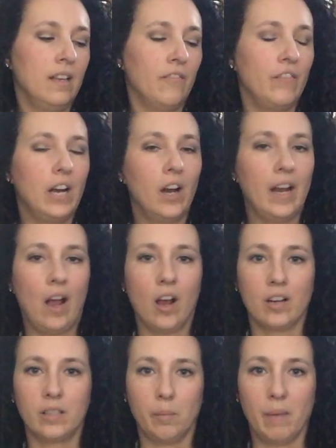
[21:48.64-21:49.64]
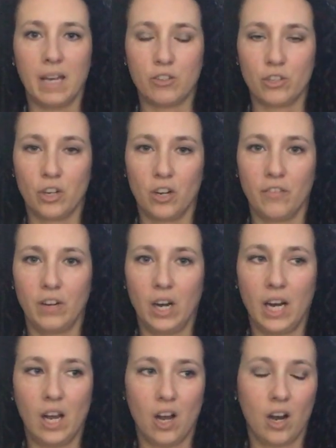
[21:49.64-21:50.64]
very hard to measure,
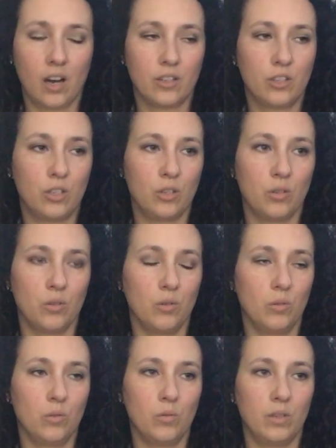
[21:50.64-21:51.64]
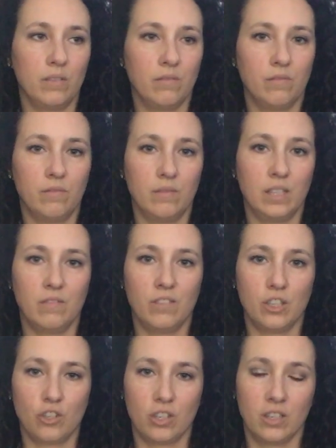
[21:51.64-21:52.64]
very hard to
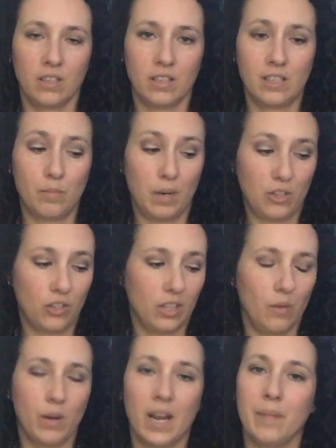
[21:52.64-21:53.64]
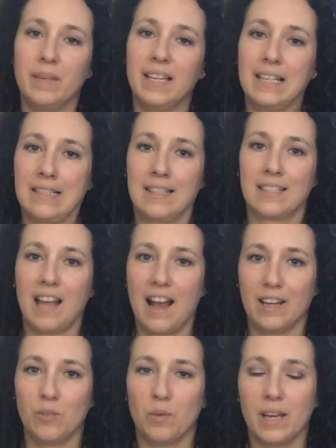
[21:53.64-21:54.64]
envision, especially when I'm knitting
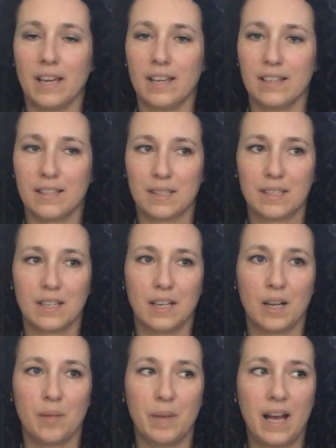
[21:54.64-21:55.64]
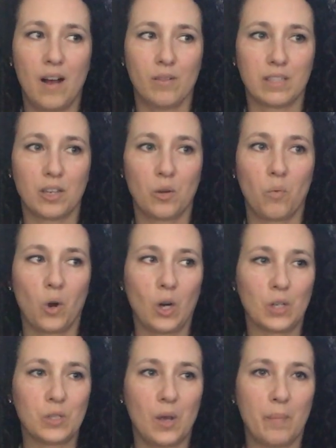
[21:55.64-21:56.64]
sideways, how it's going to
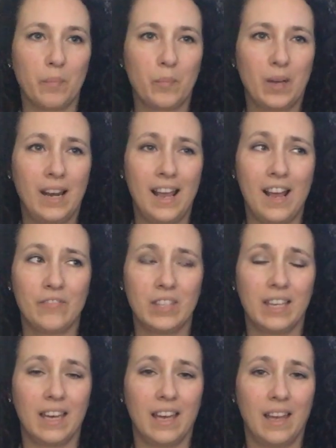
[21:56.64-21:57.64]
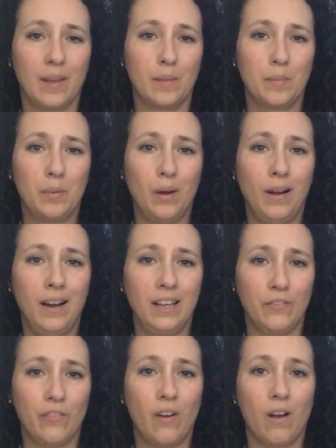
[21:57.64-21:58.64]
work. So I'm going to have to get
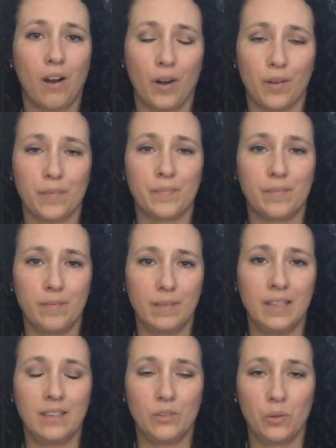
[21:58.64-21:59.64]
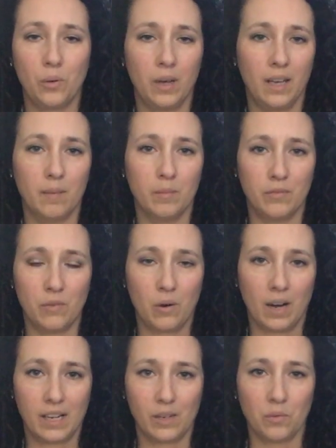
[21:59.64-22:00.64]
pretty far into it
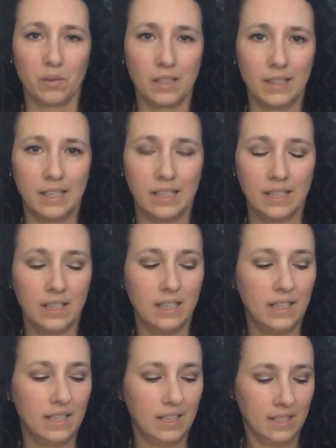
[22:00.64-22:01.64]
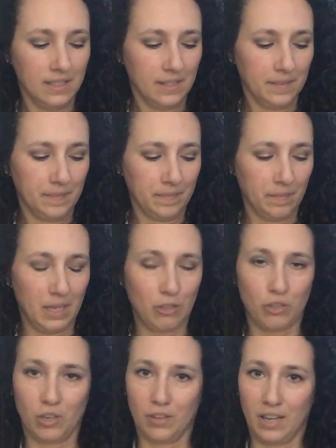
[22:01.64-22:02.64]
before I can really make
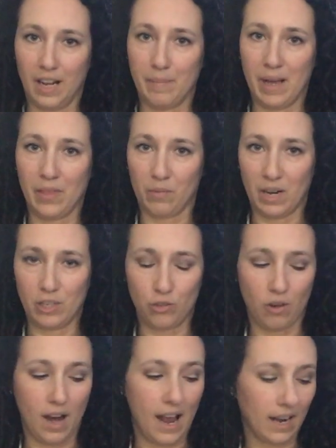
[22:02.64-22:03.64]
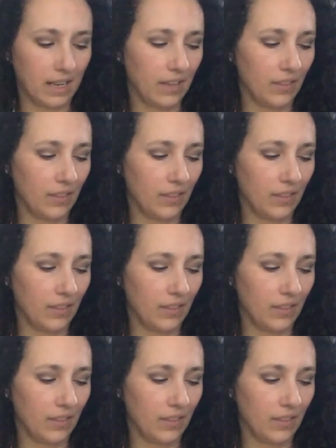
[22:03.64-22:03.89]
sure that I'm on the right track.